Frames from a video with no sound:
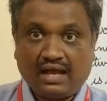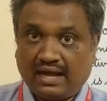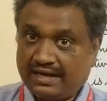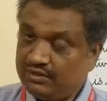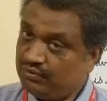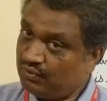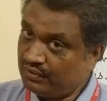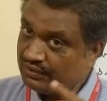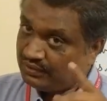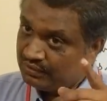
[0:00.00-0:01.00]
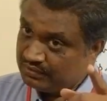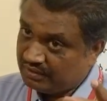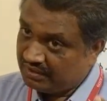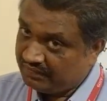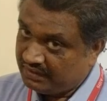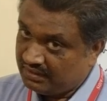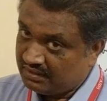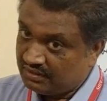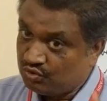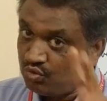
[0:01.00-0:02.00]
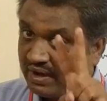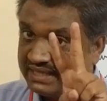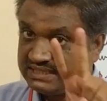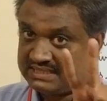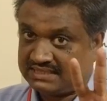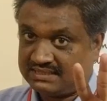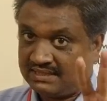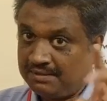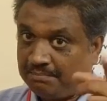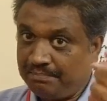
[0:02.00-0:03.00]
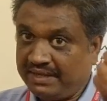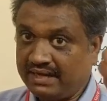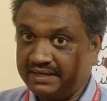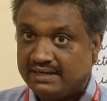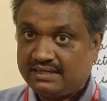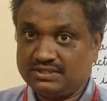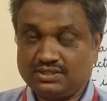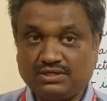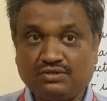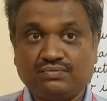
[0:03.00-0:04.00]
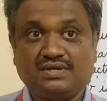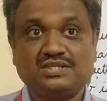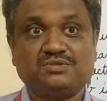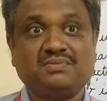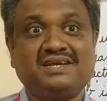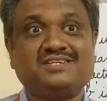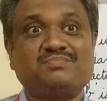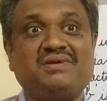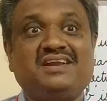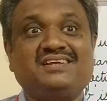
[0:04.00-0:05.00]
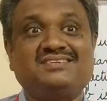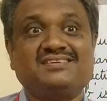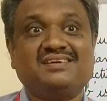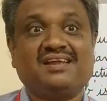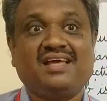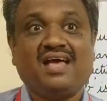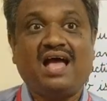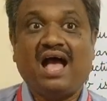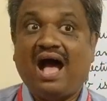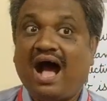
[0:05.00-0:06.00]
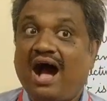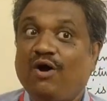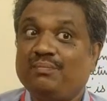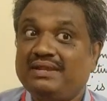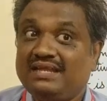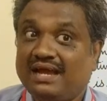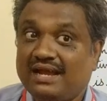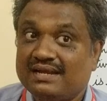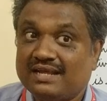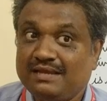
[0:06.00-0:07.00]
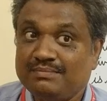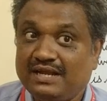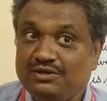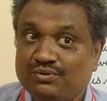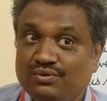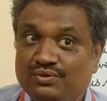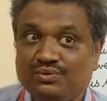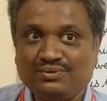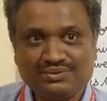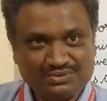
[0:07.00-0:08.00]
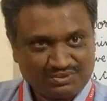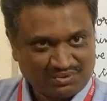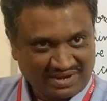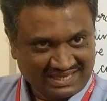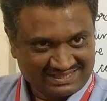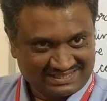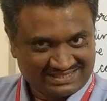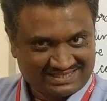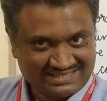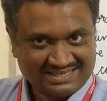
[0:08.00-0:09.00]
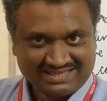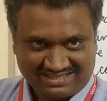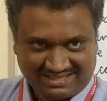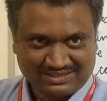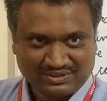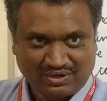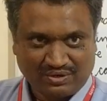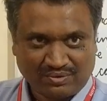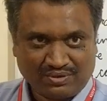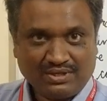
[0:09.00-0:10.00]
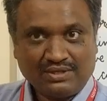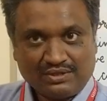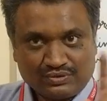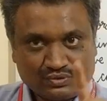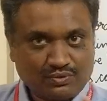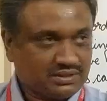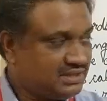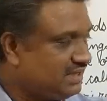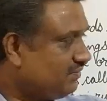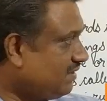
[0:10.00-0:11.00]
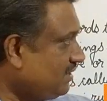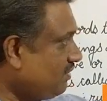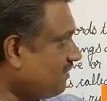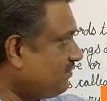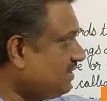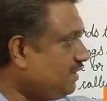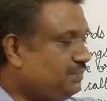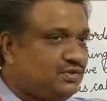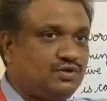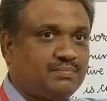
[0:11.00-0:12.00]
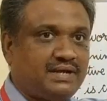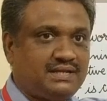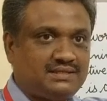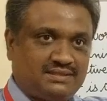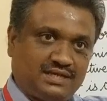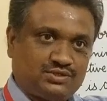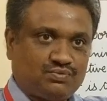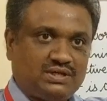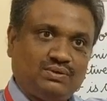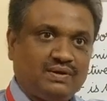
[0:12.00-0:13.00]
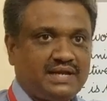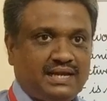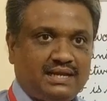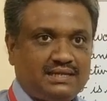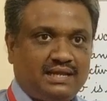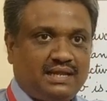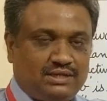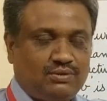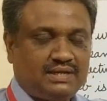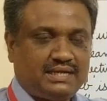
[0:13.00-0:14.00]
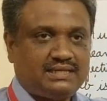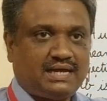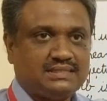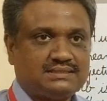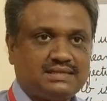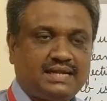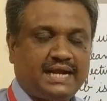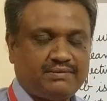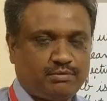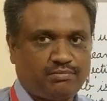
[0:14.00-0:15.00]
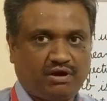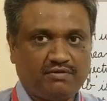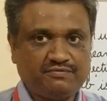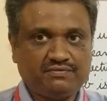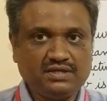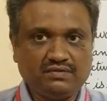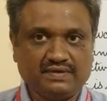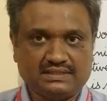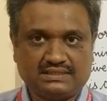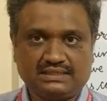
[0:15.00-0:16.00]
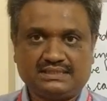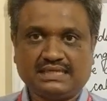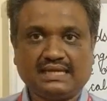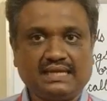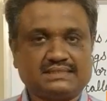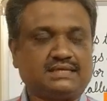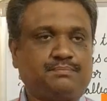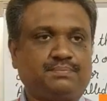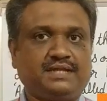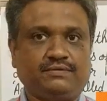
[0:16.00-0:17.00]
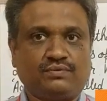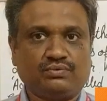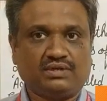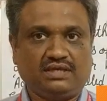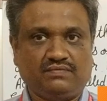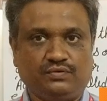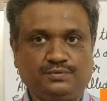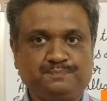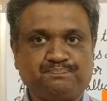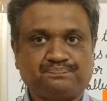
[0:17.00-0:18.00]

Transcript: I told you, Ravi, twice. Pay attention towards my explanation. How many time I told you? Twice. Yes or no? So keyword you have to keep in your mind. That's what you'll get. You'll get the answer adverb of frequency. Second example I want to give you.